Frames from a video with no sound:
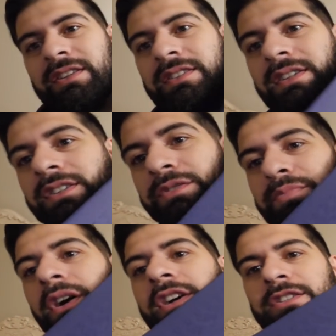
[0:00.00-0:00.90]
Adidas
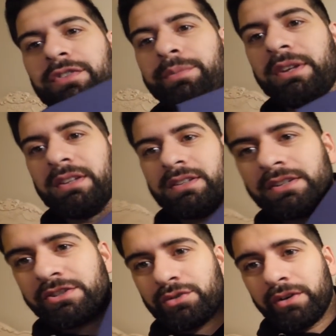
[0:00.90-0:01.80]
box from the
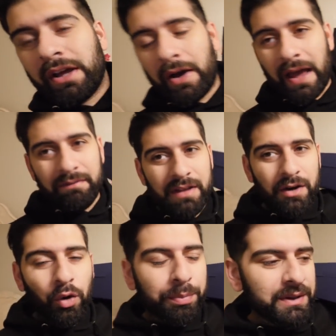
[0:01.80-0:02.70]
Adidas store. Now I have
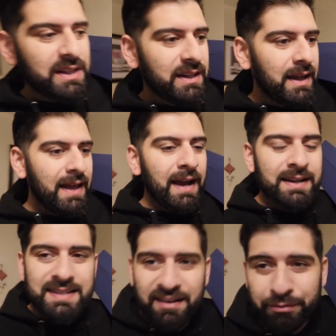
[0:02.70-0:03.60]
not opened it
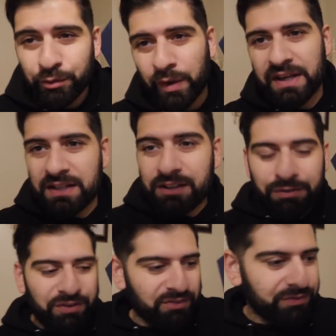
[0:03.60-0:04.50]
because I've been waiting to
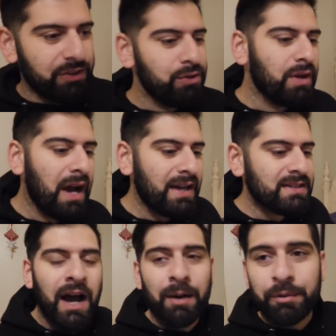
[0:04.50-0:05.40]
film for you
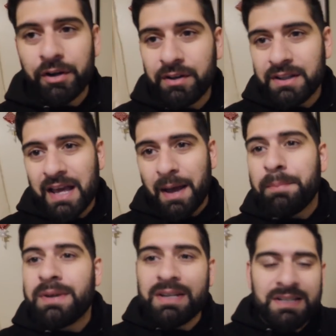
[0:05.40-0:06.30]
guys. I'm currently at
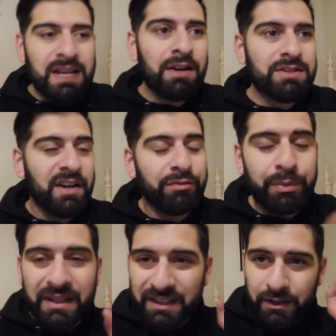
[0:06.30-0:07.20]
Mina's house. I've
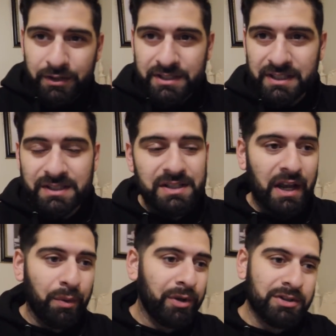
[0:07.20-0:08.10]
been here since
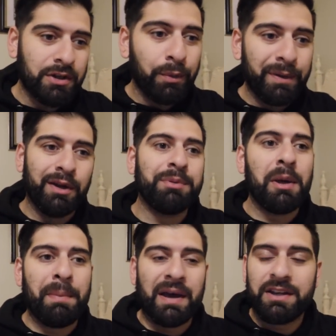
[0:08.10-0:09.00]
I went to go pick up
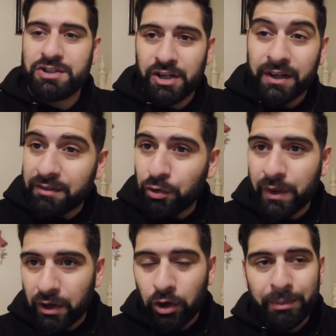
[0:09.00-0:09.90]
that package. I never
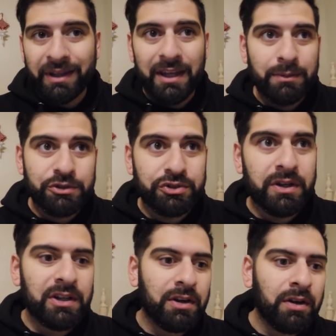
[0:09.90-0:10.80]
went home, I came
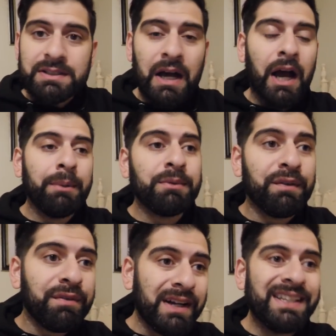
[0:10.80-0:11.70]
straight here. It's time to
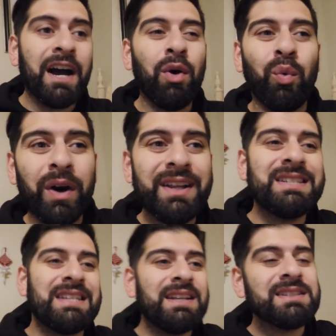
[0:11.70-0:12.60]
find out what
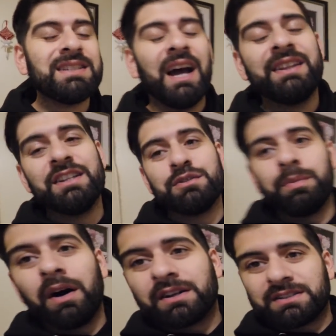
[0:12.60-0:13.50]
is inside this
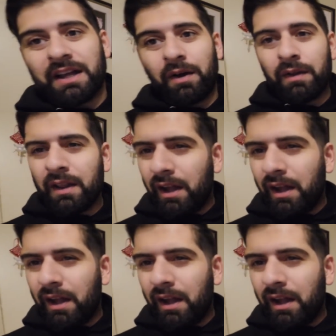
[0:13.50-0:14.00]
box now.